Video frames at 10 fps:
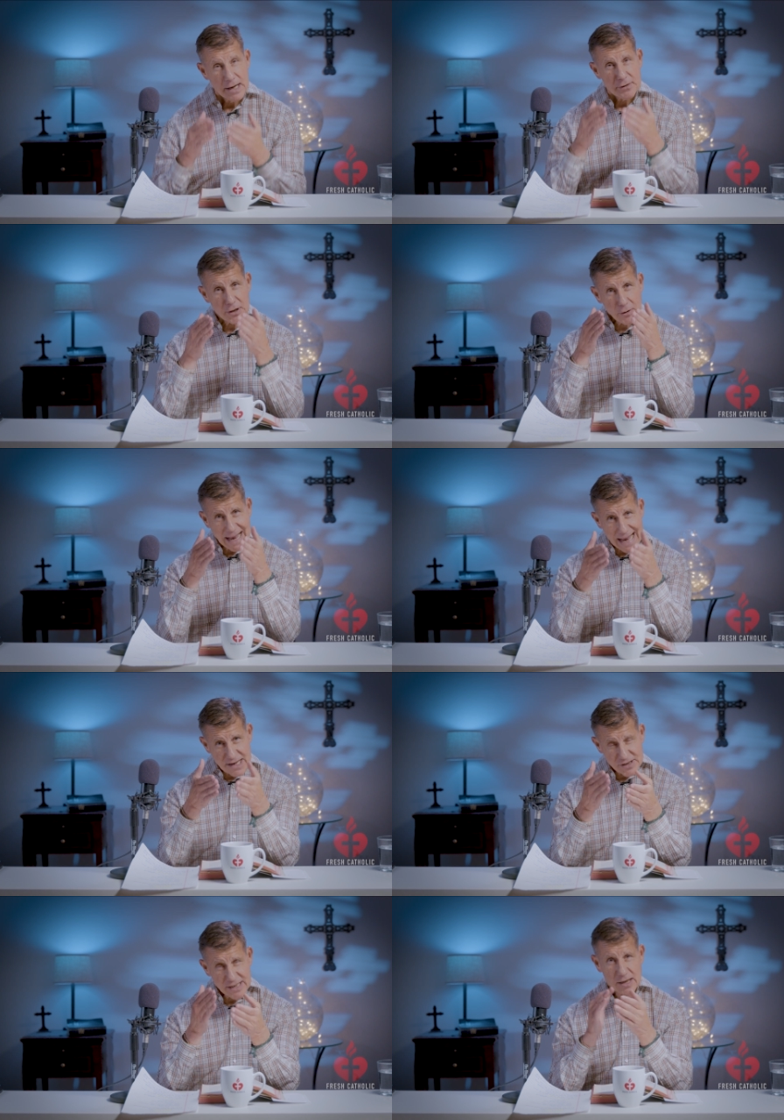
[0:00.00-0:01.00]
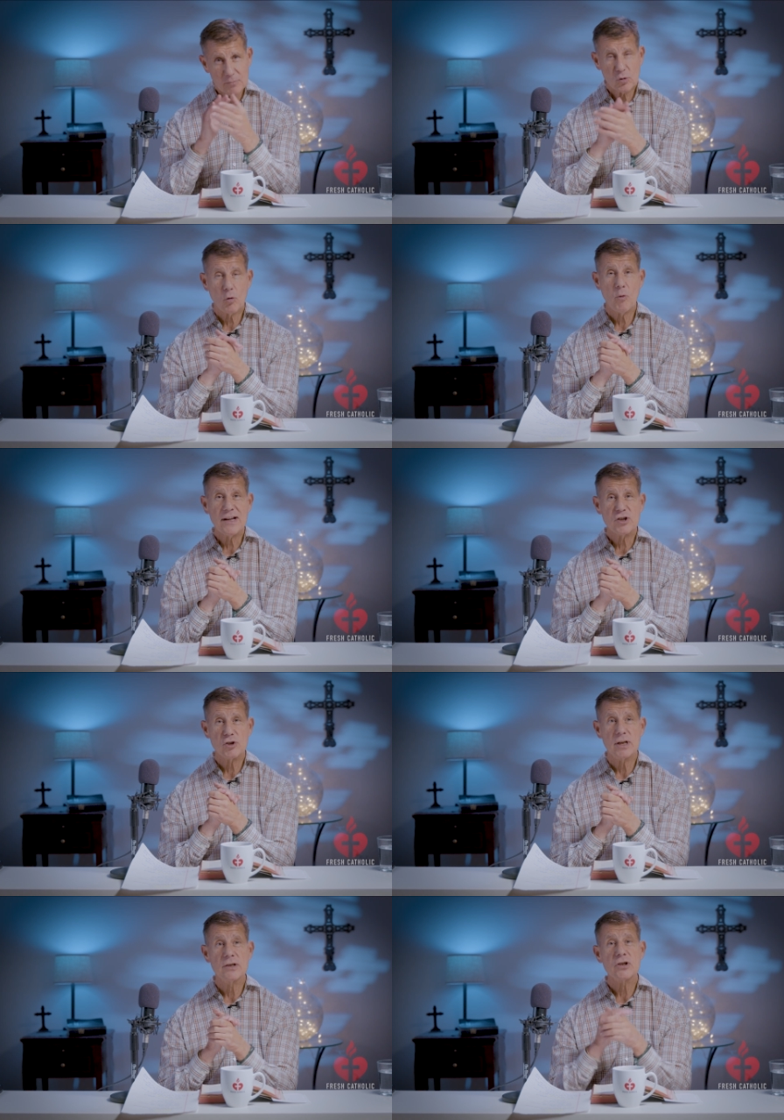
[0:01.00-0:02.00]
They're asking him
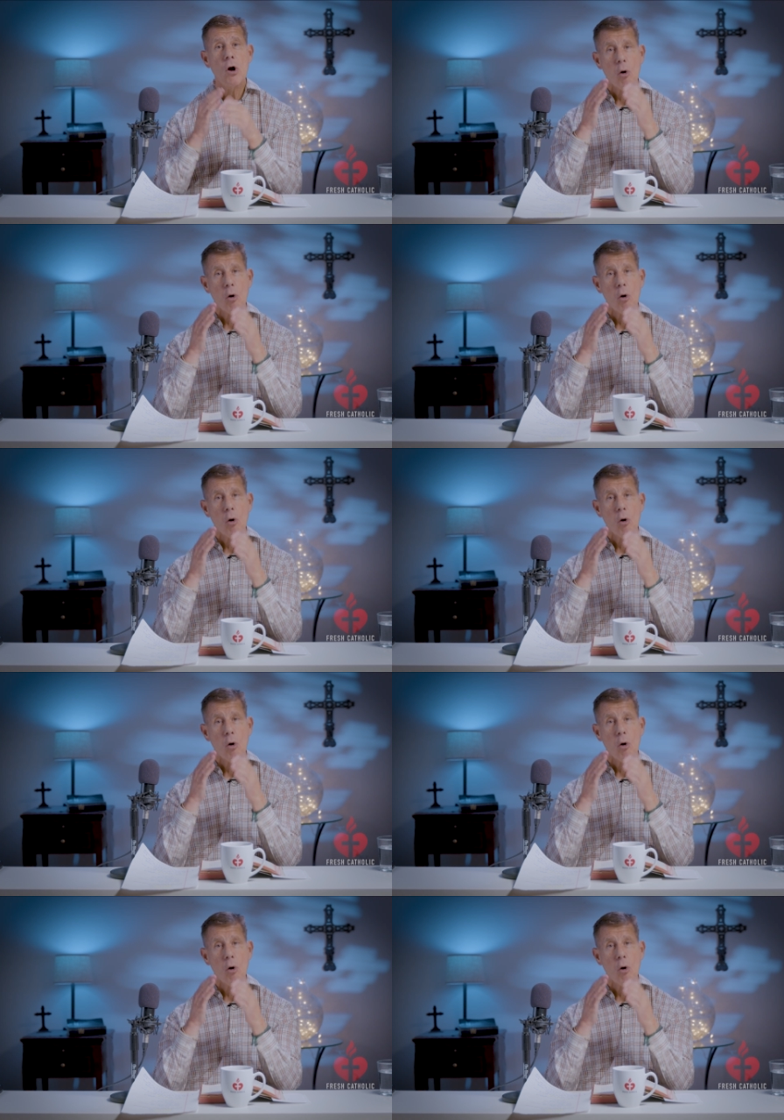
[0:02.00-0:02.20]
questions